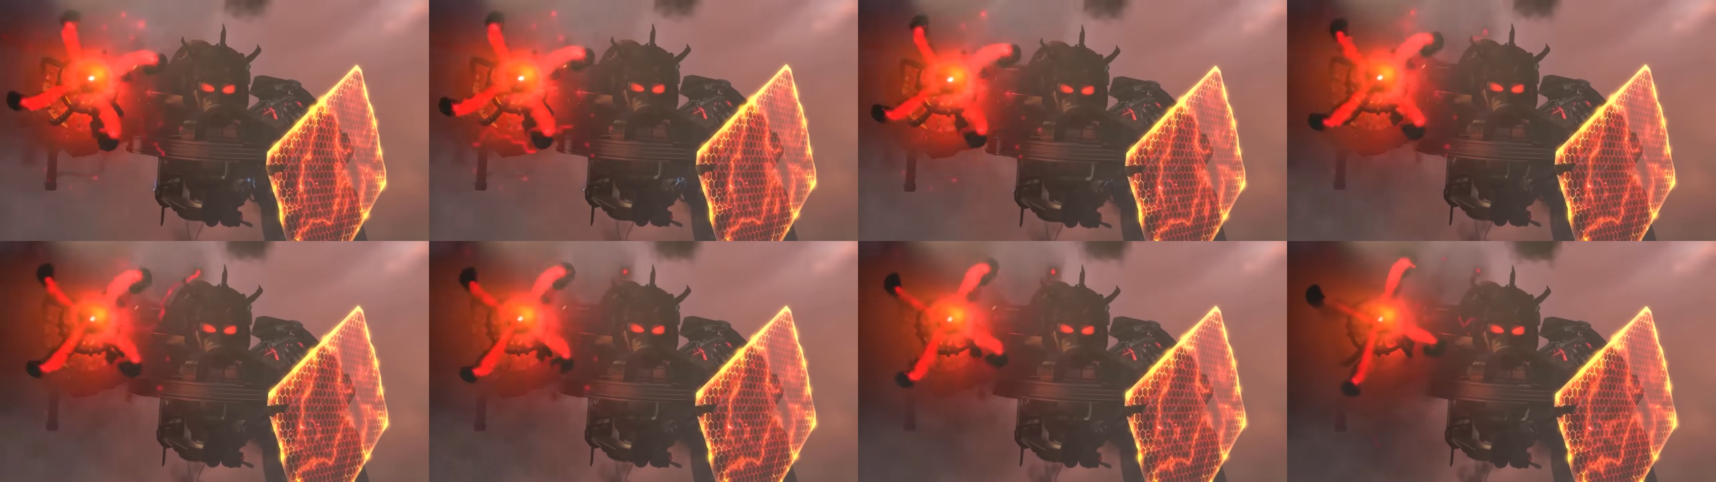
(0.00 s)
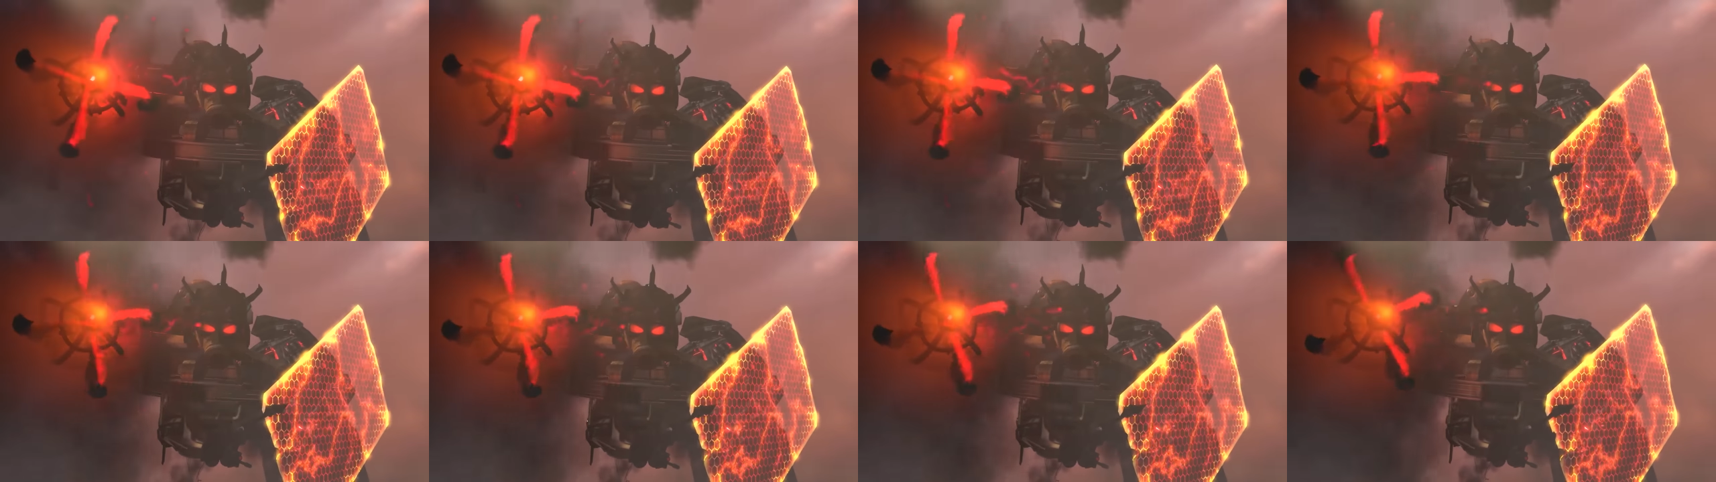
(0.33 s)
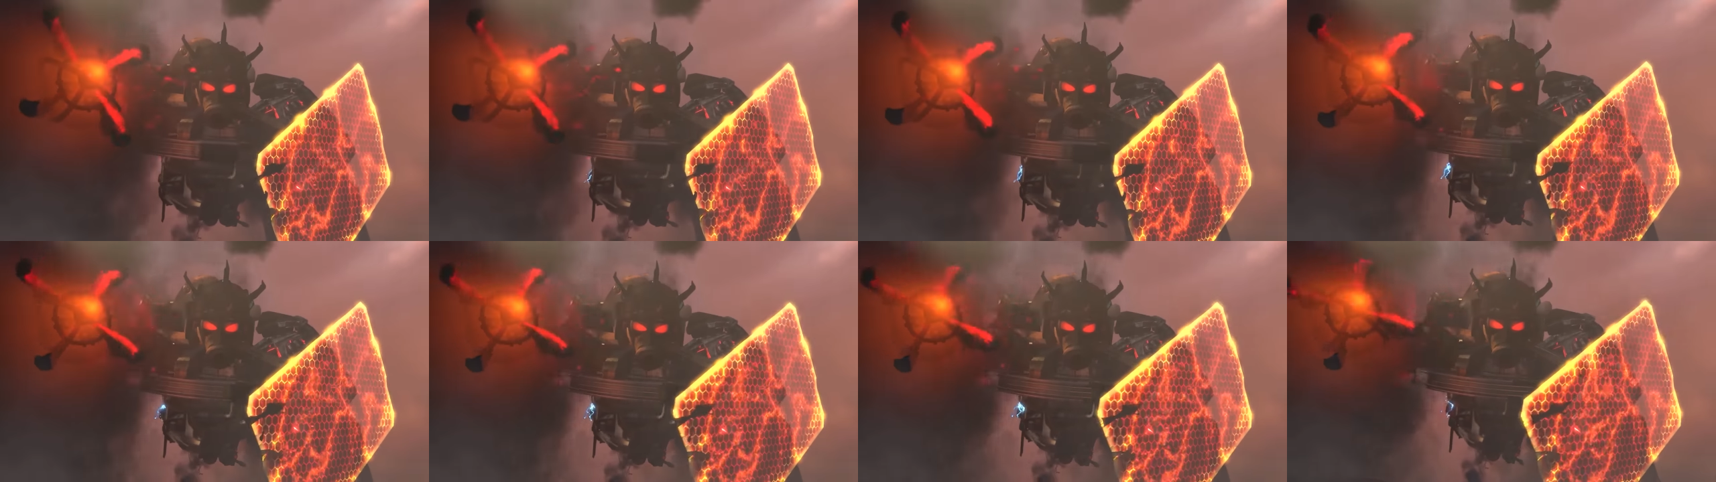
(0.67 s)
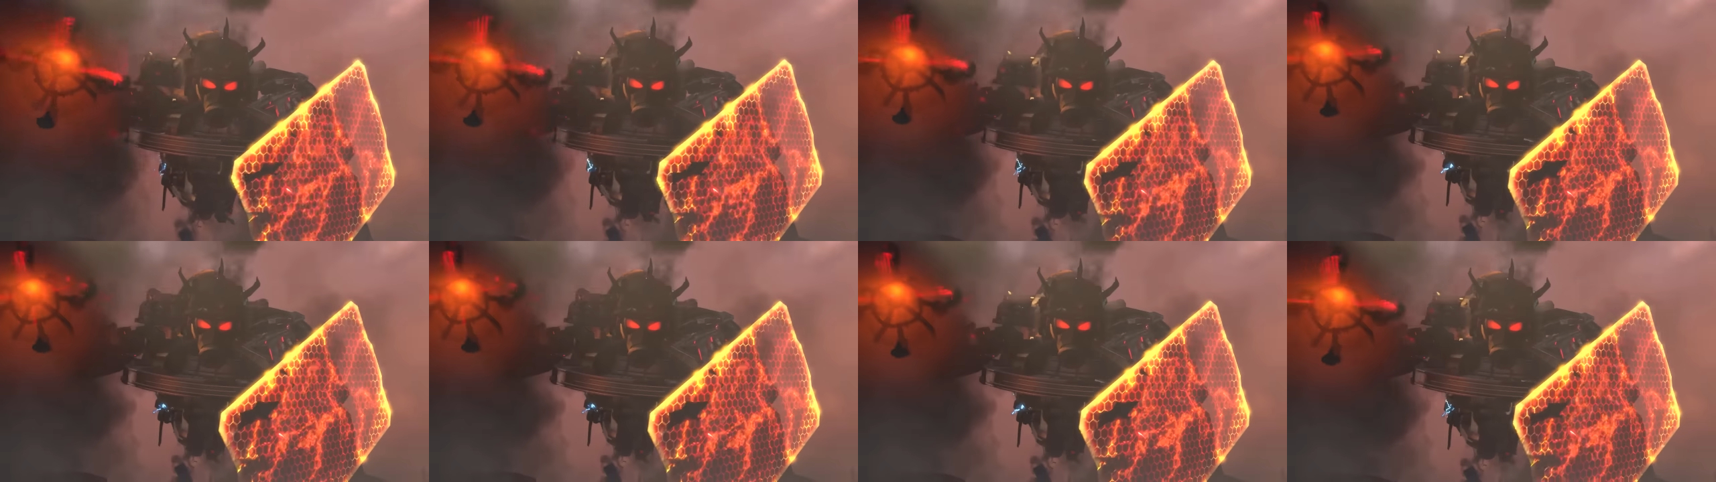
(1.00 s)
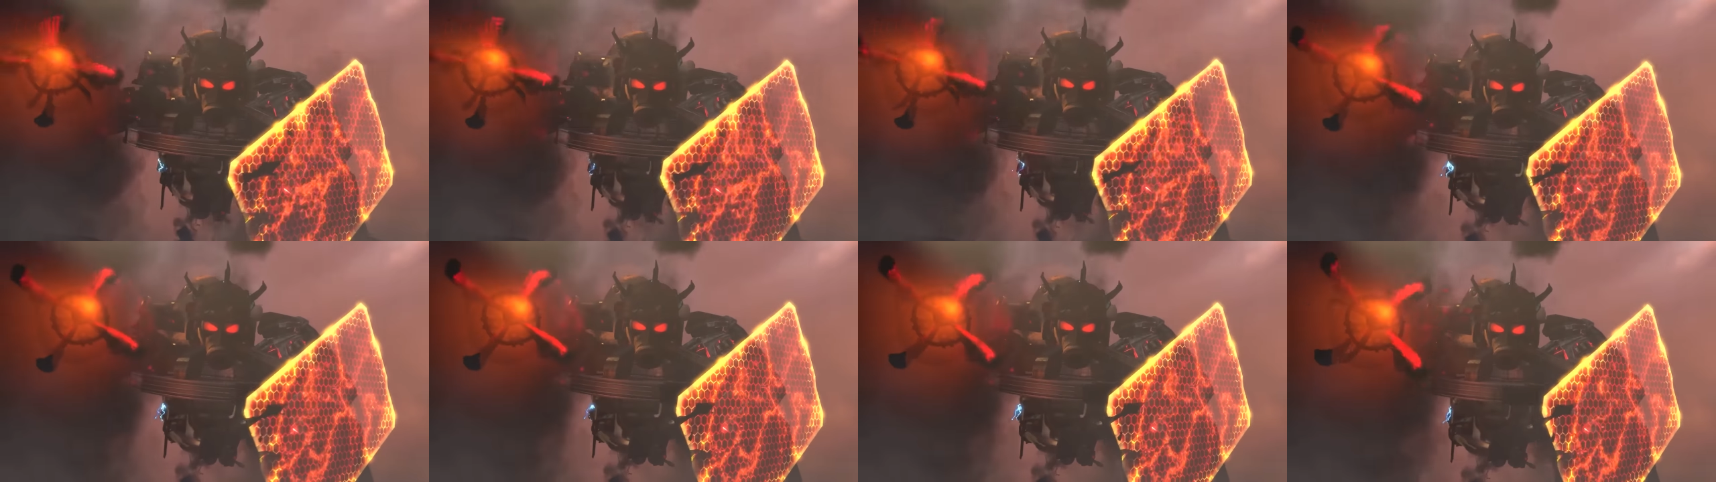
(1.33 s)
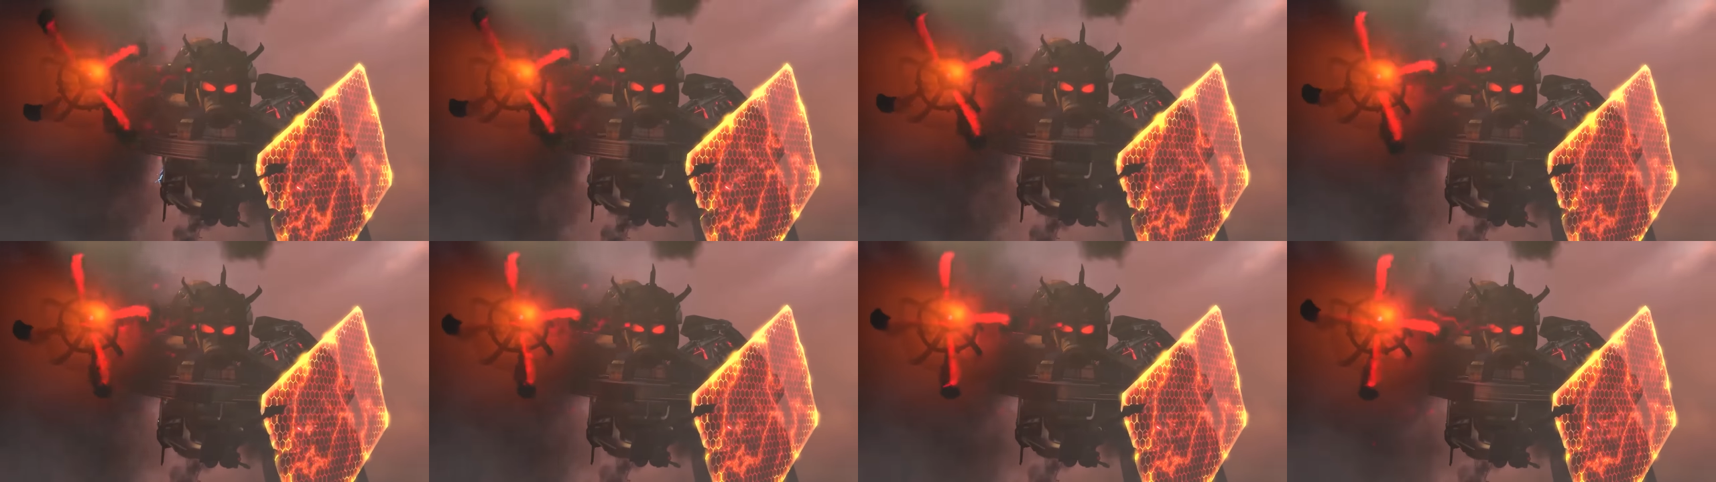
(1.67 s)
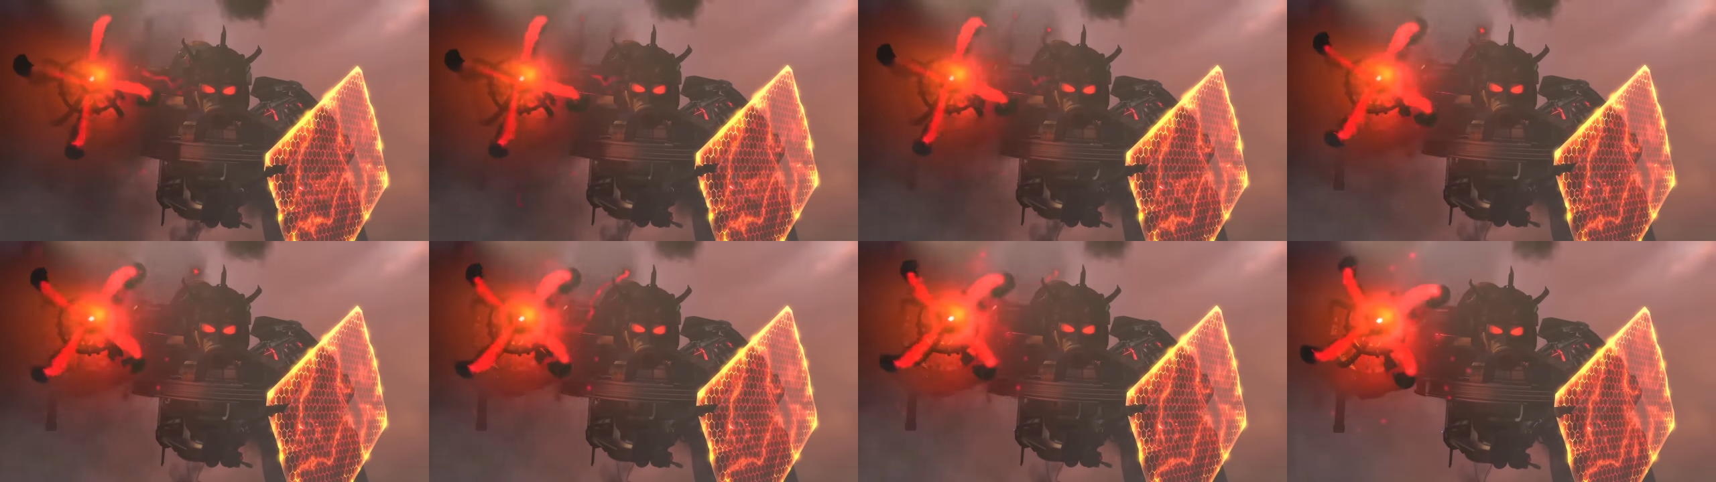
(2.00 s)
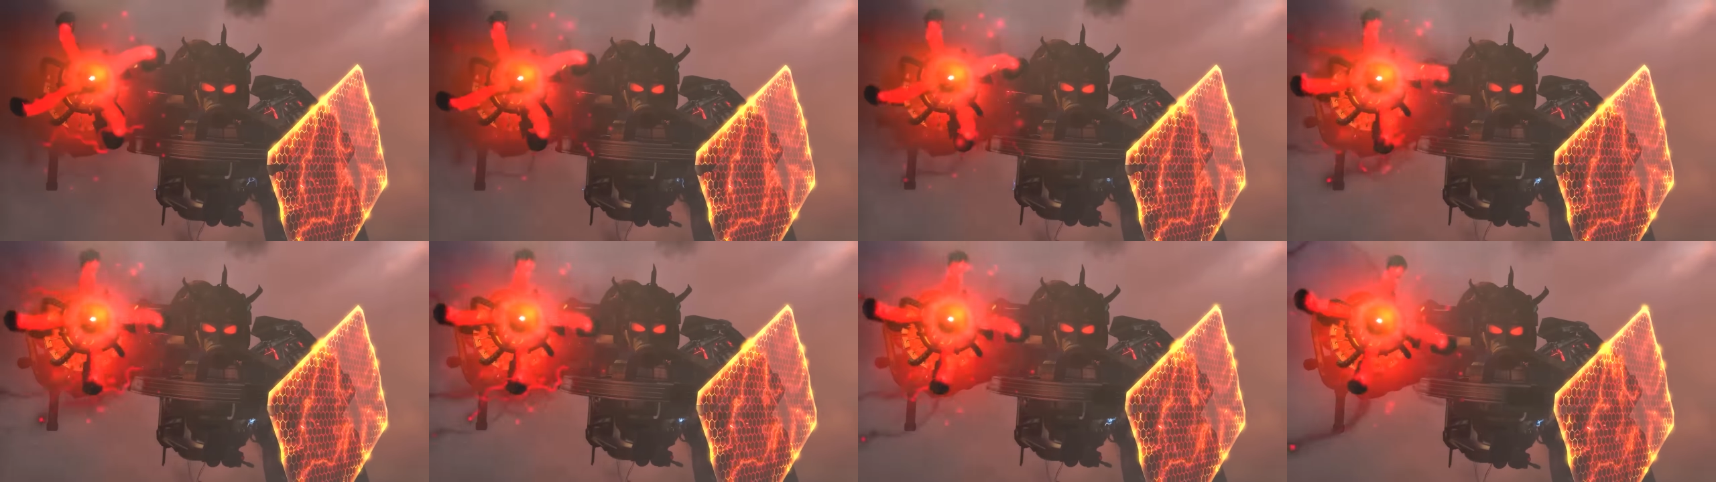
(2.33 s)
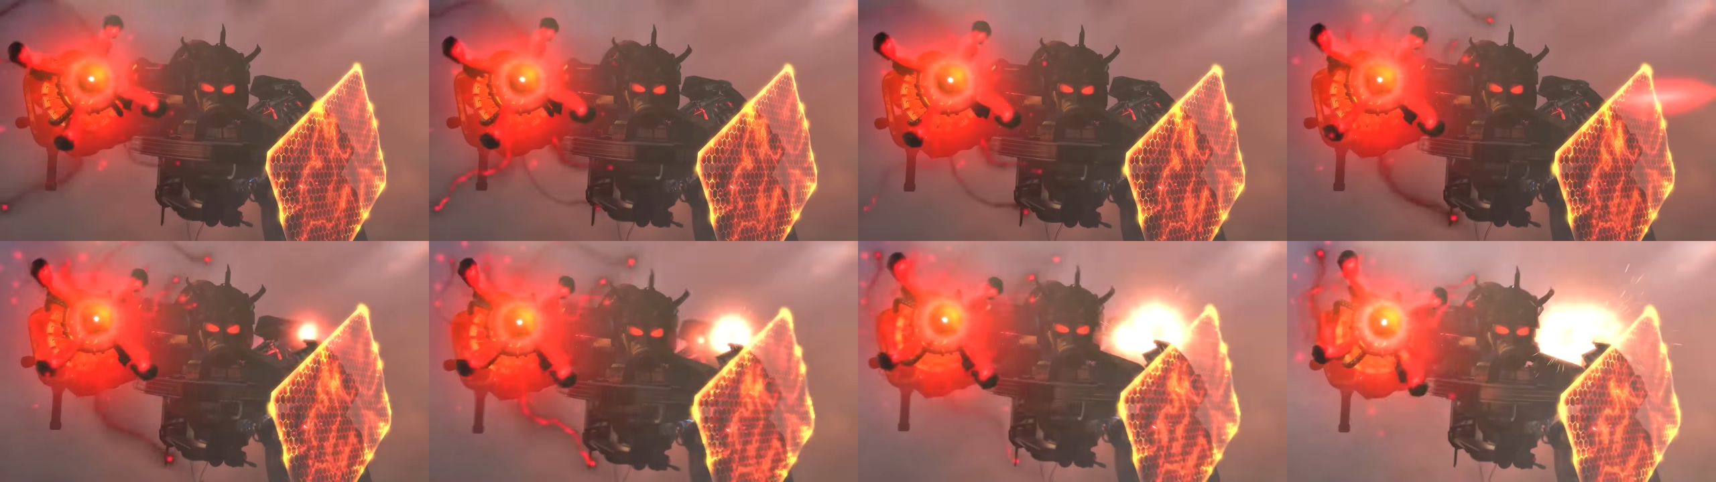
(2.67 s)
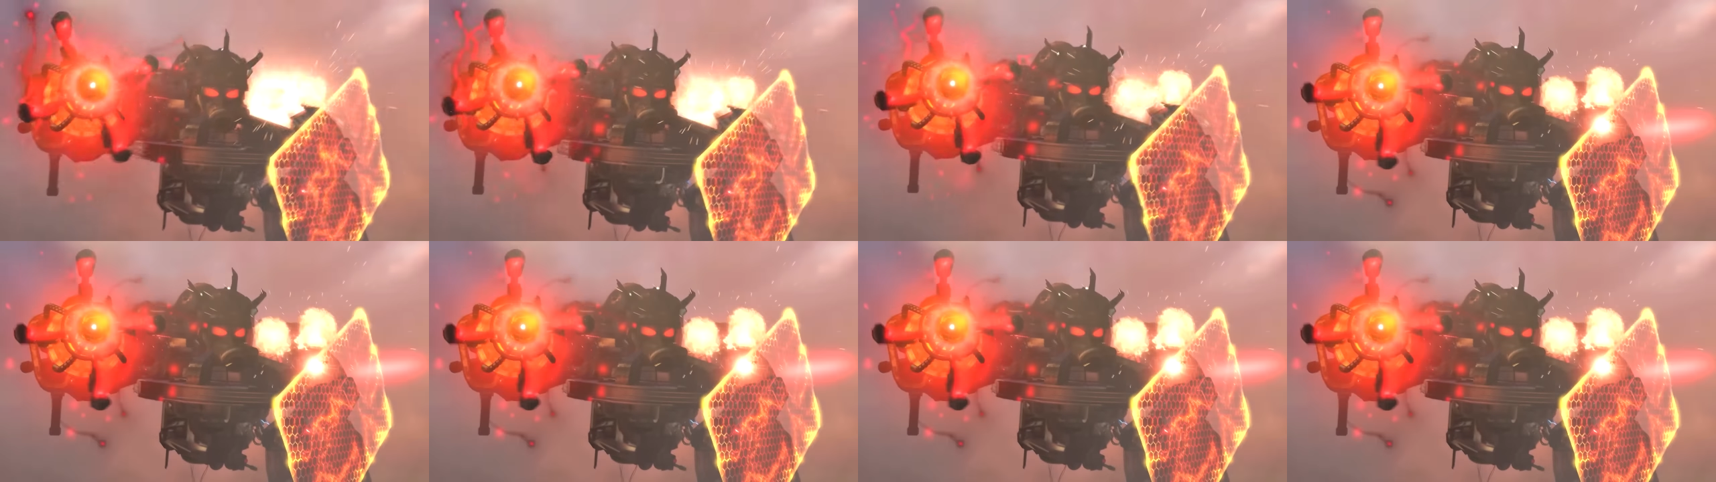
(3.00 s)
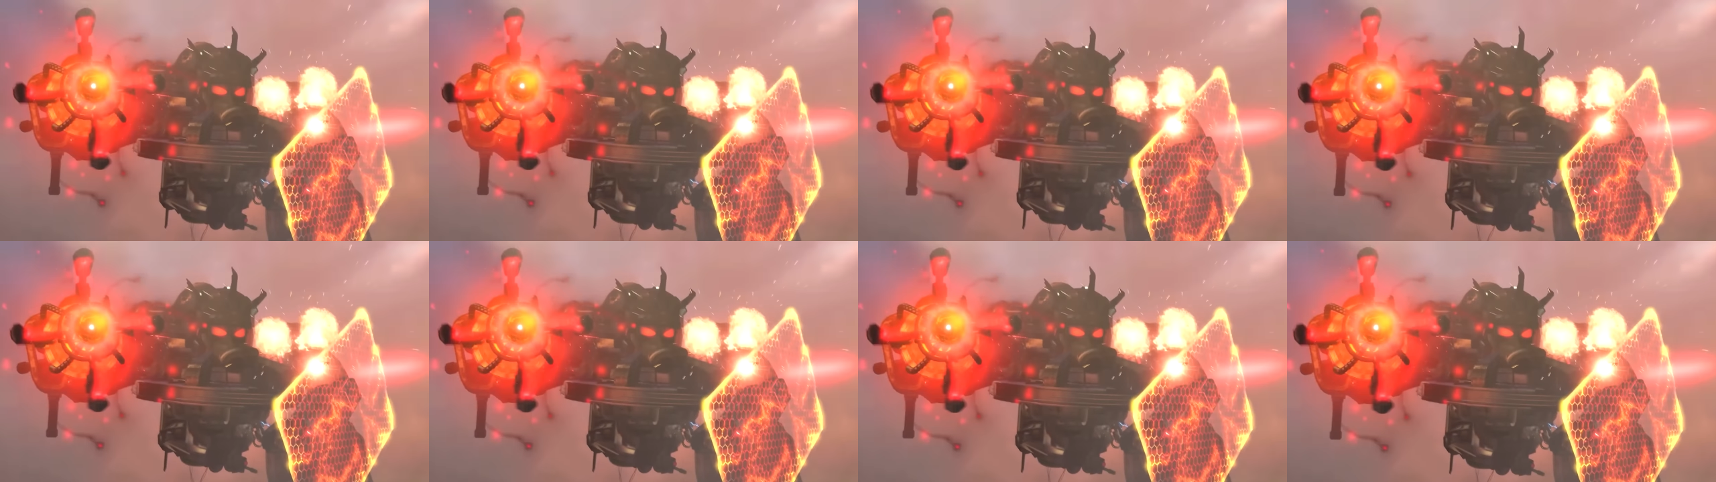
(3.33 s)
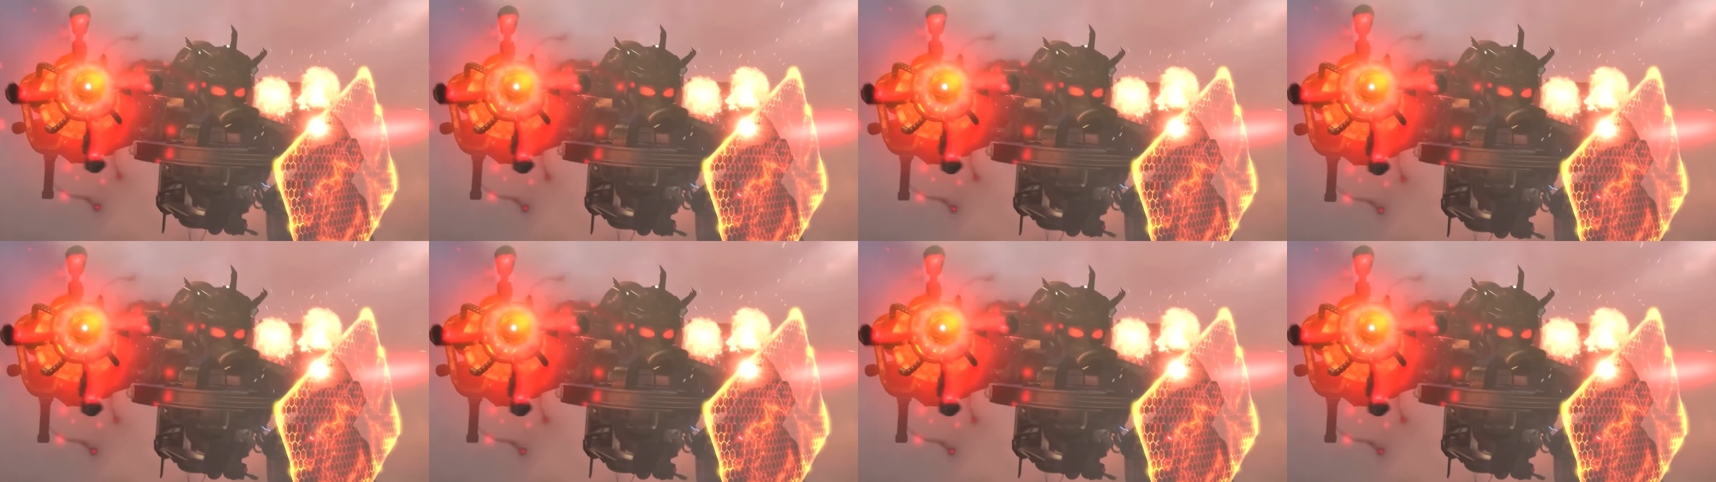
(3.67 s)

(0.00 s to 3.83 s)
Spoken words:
No face is visible, so there are no lips to read.